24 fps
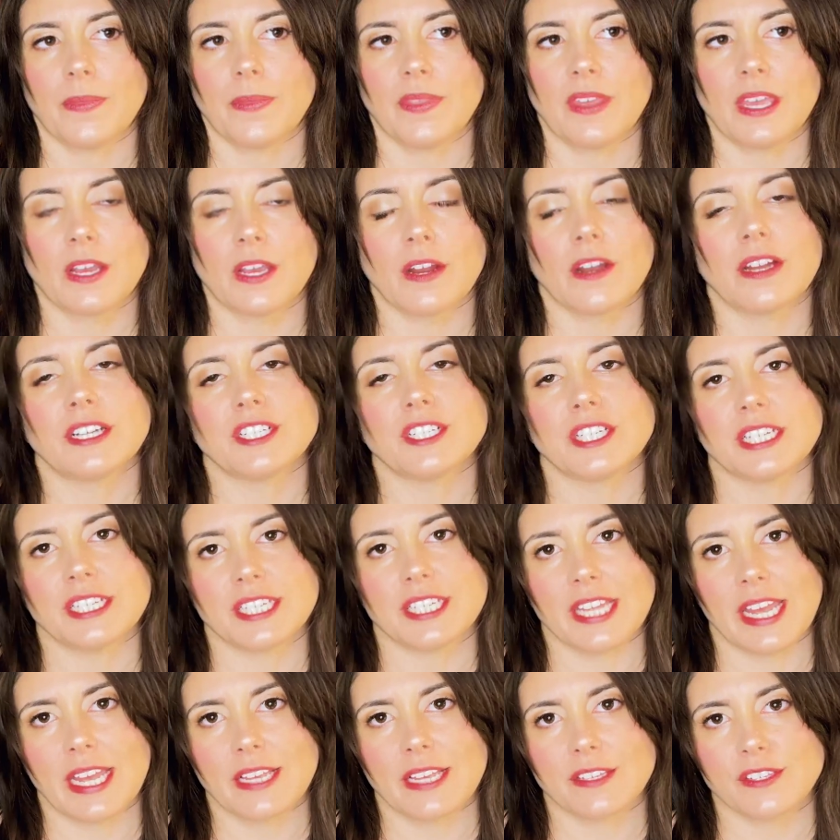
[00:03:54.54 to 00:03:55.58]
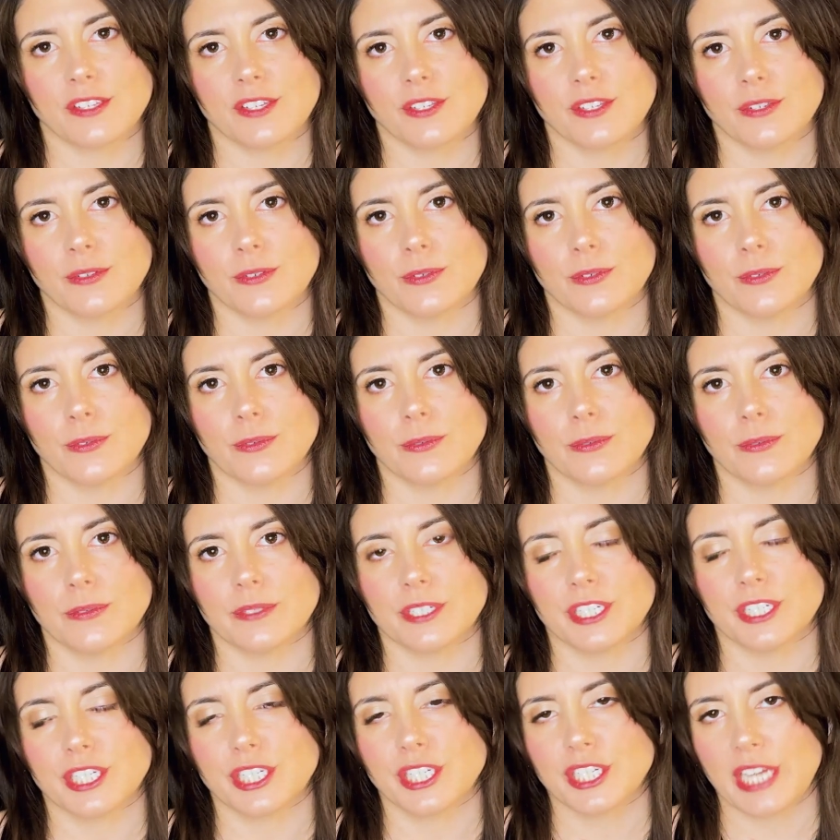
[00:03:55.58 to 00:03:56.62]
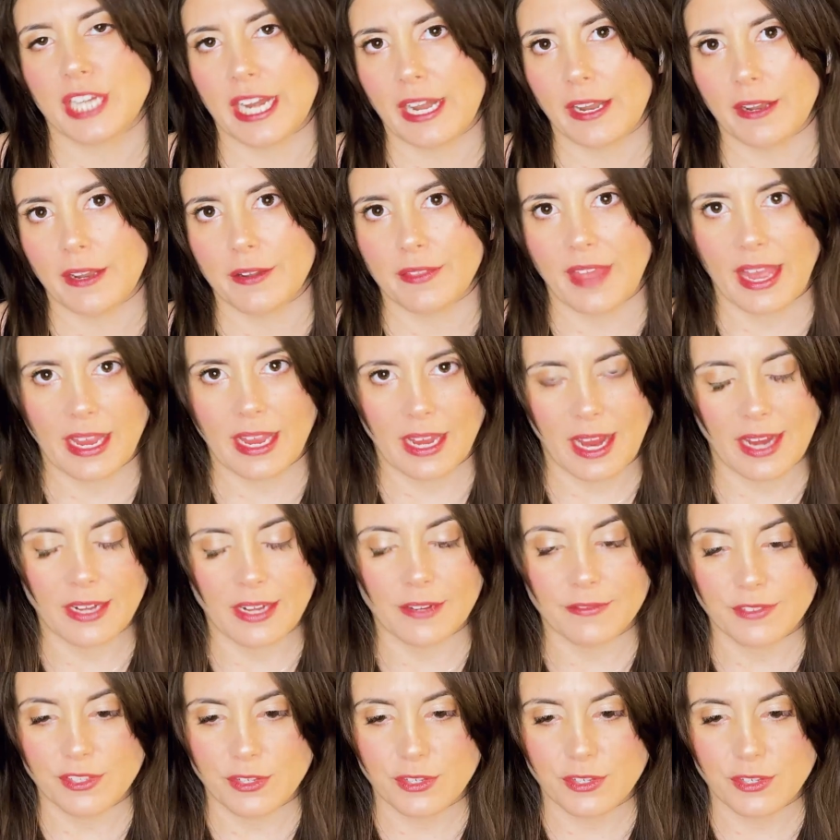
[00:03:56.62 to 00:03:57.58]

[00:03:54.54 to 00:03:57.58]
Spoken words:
the courage it takes to share that kind of